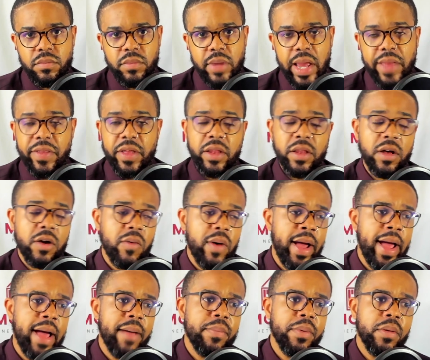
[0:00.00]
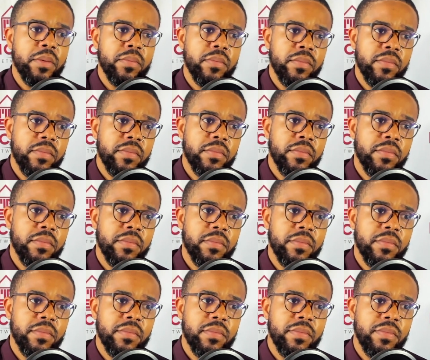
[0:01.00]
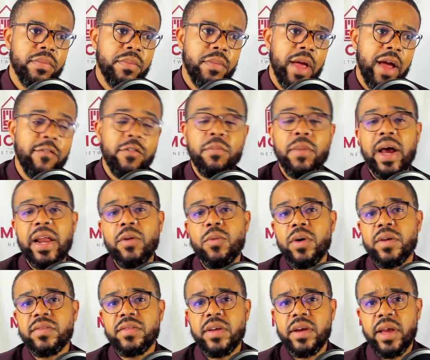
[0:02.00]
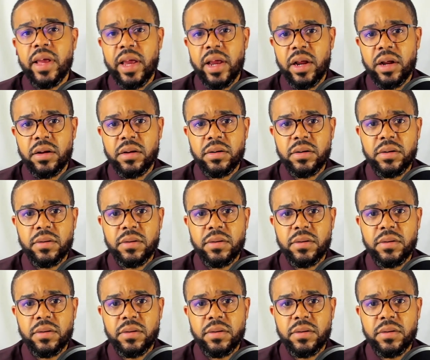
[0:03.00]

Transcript: And then look what happened. Everybody wants their hair.